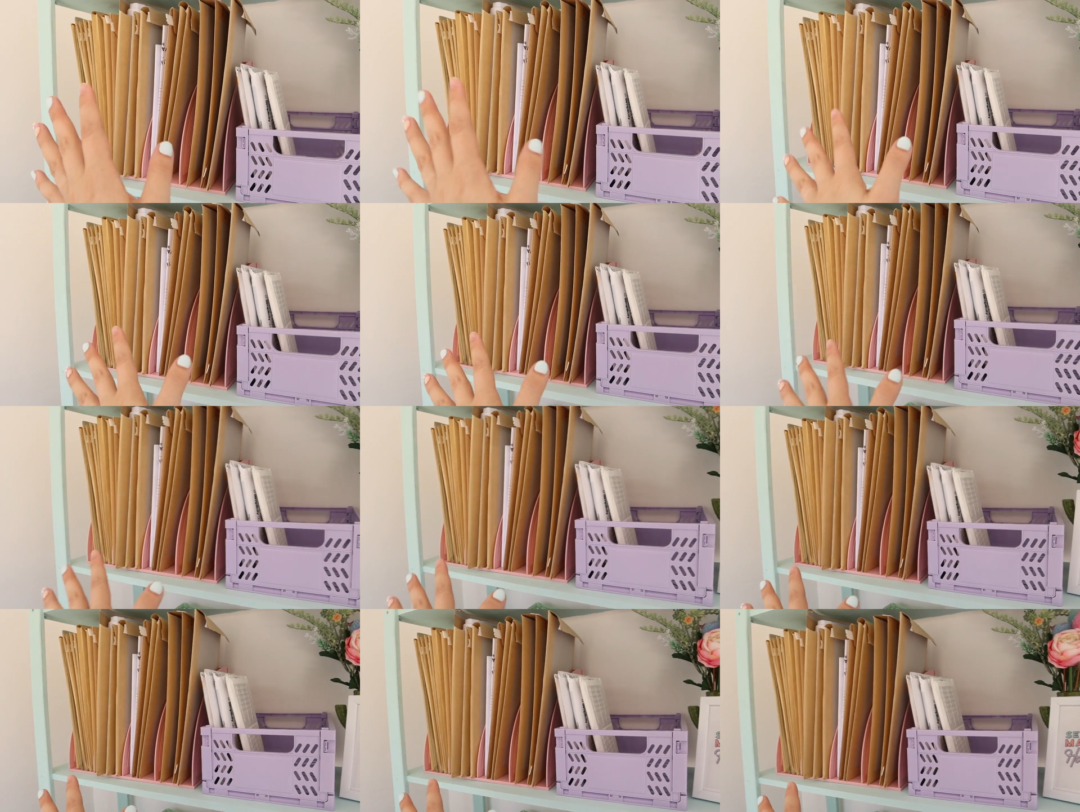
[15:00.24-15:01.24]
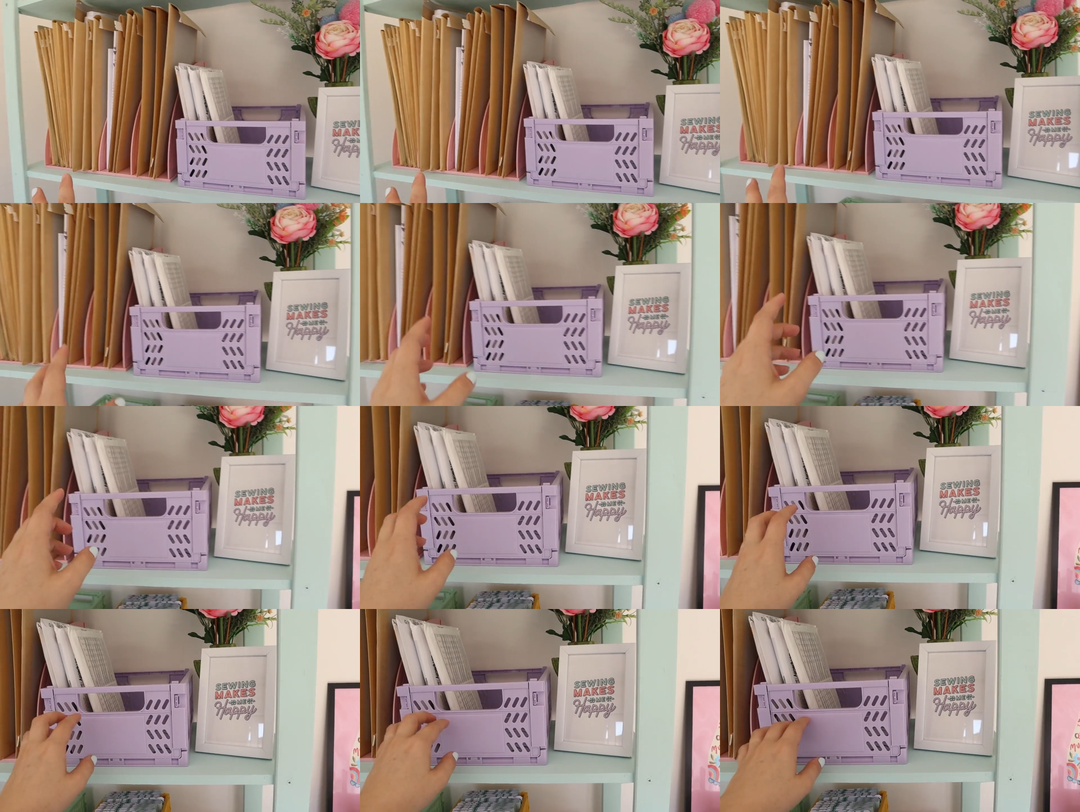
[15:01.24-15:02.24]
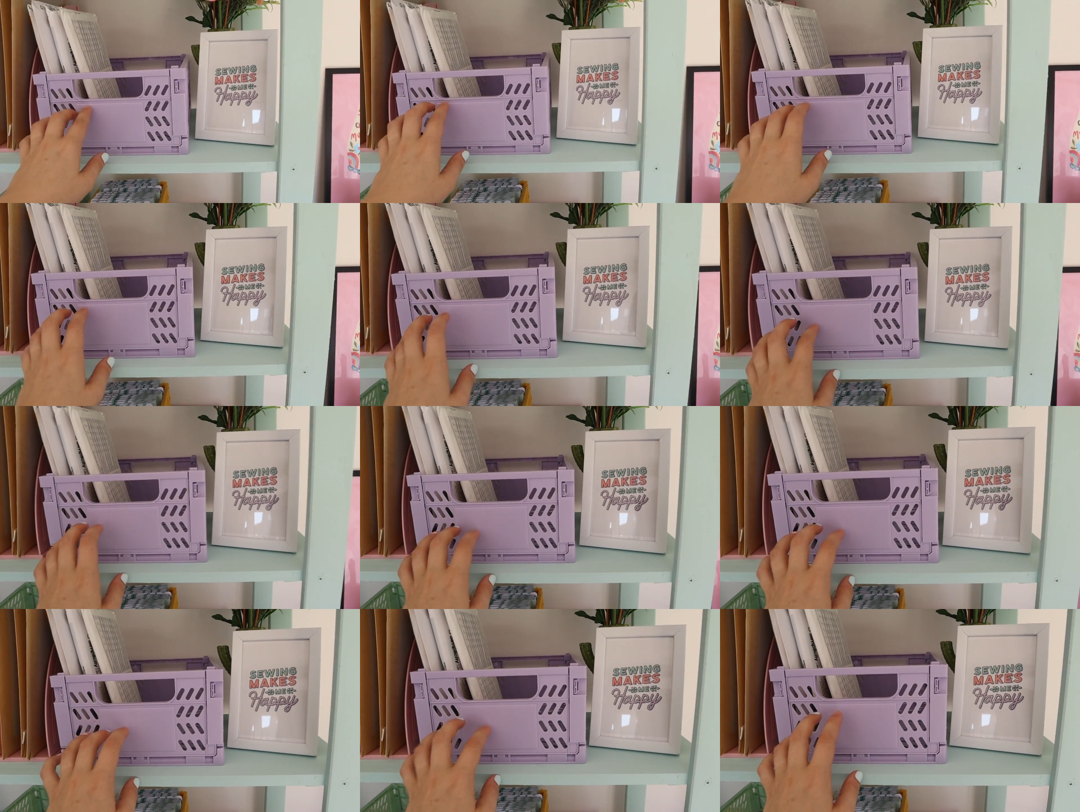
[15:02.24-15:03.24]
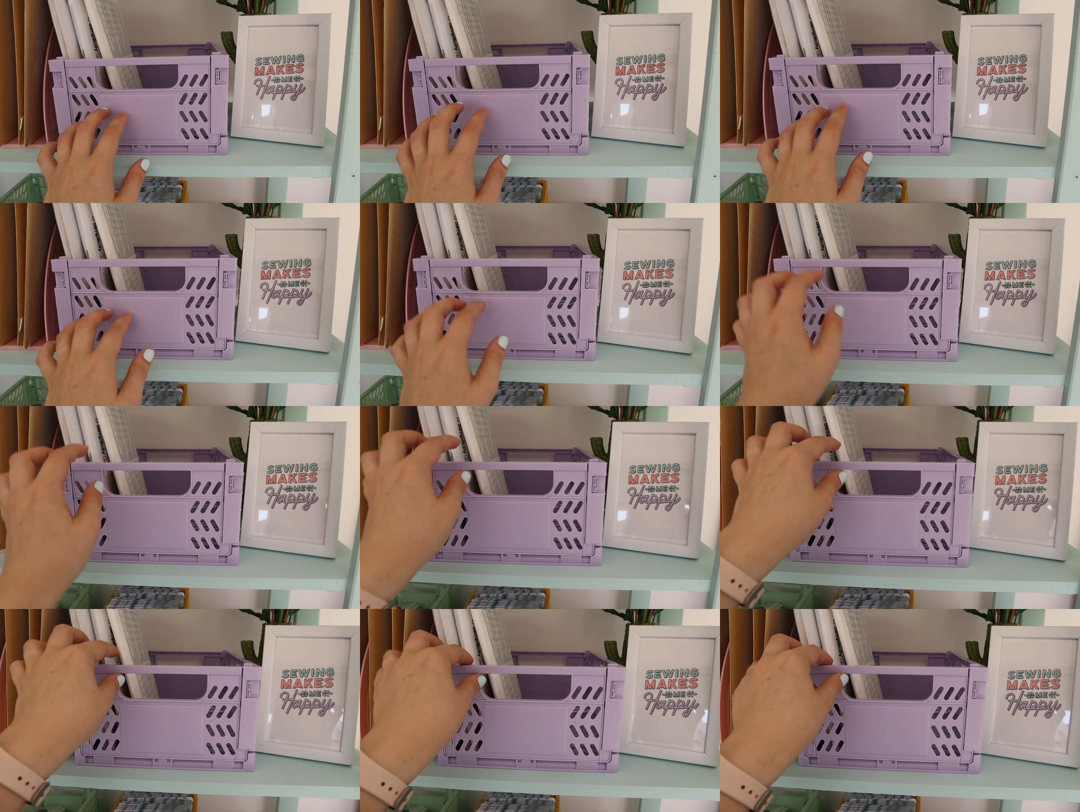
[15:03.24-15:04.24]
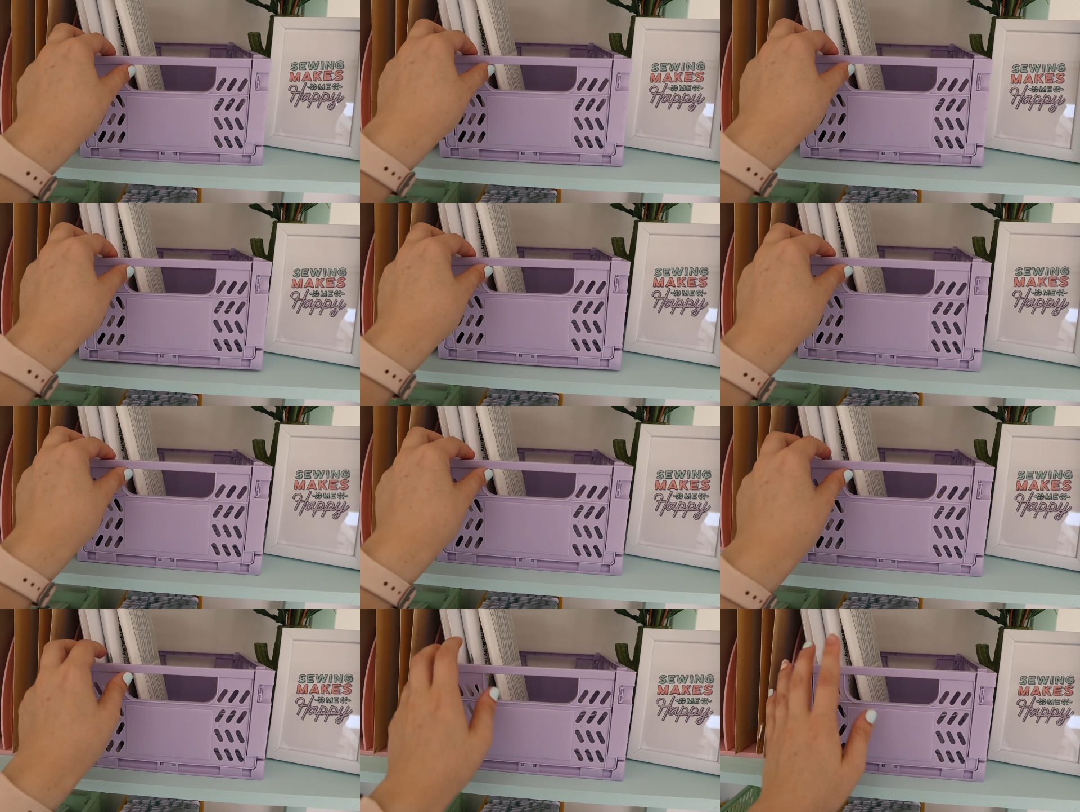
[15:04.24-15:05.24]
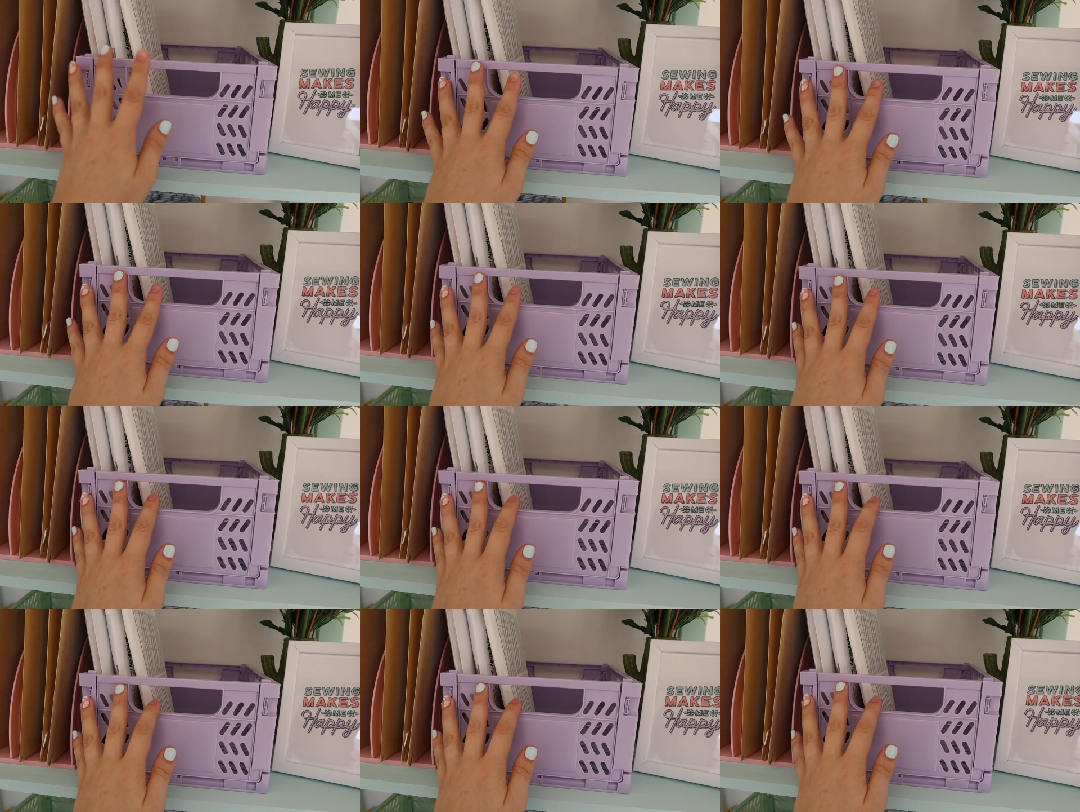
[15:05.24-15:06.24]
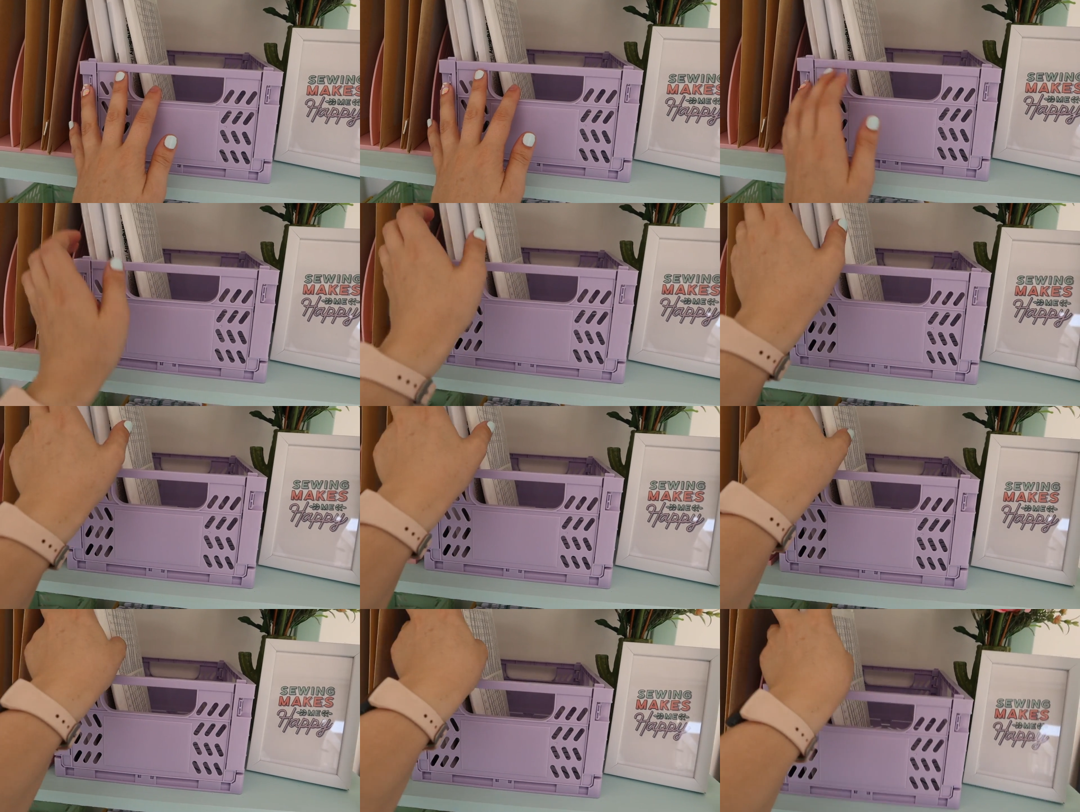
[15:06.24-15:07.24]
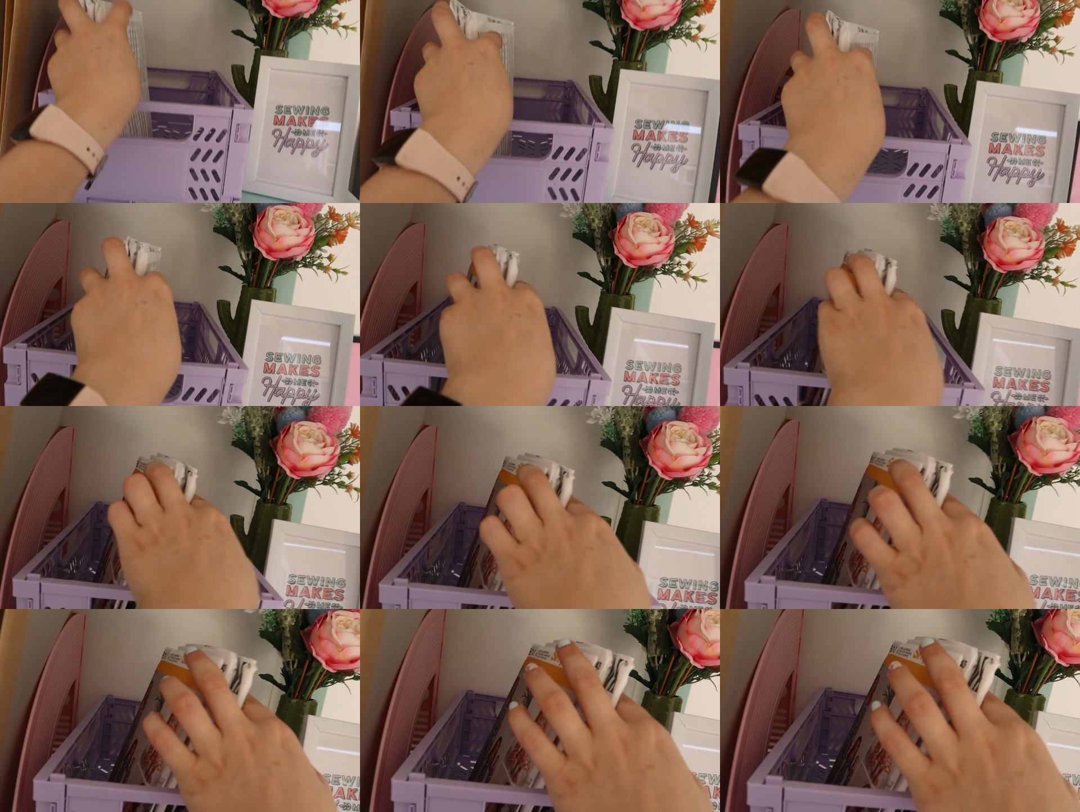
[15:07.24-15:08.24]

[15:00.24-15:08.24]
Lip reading: (no speaker visible)